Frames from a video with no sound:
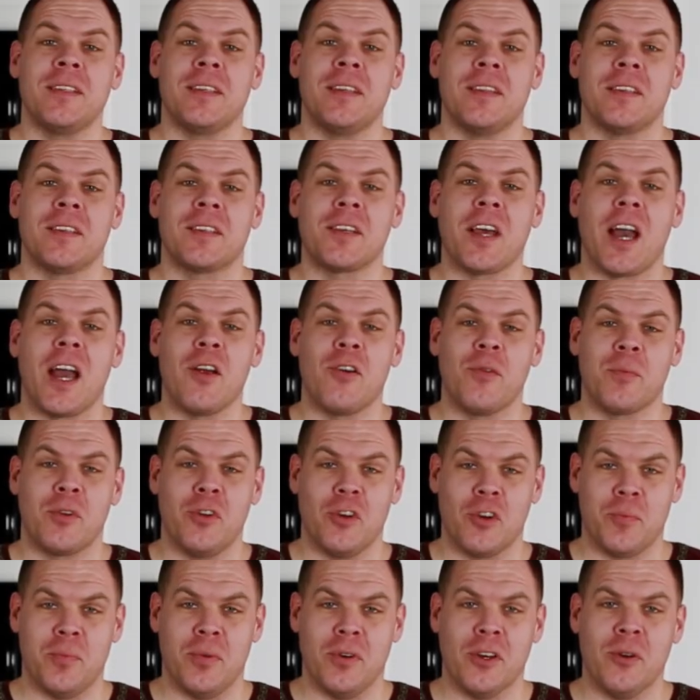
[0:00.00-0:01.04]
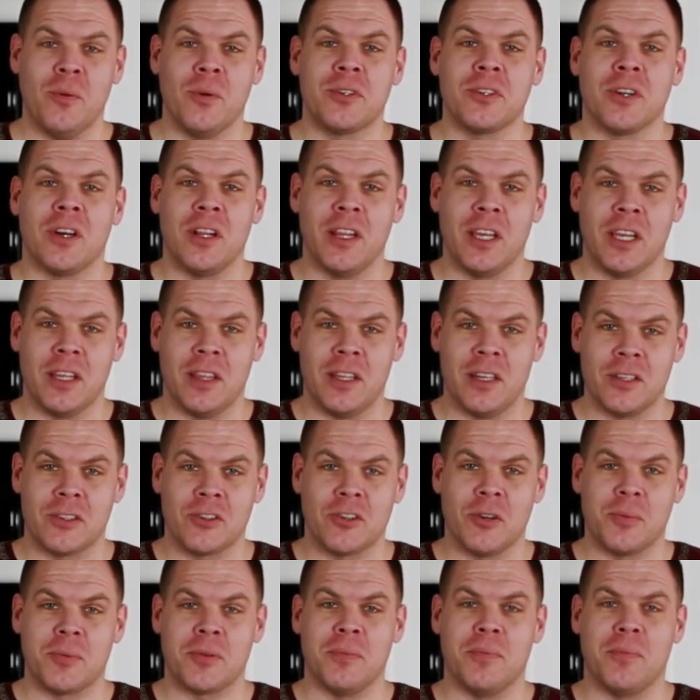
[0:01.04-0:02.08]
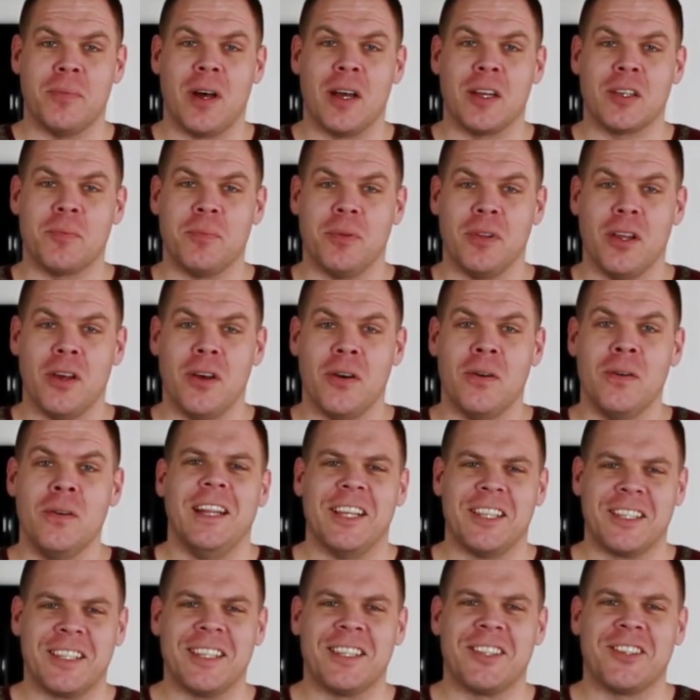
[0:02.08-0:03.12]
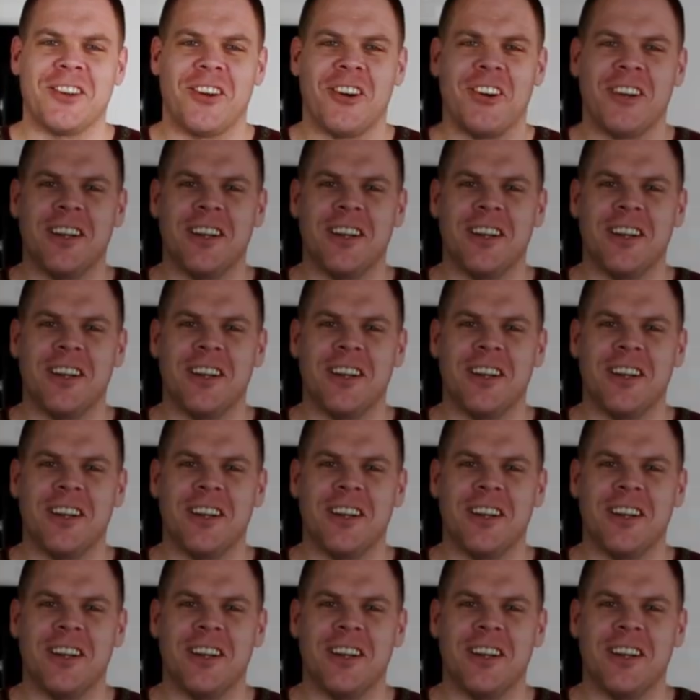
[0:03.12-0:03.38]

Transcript: is in the Skyrim cookbook, which I'll link in the description box below. Let's get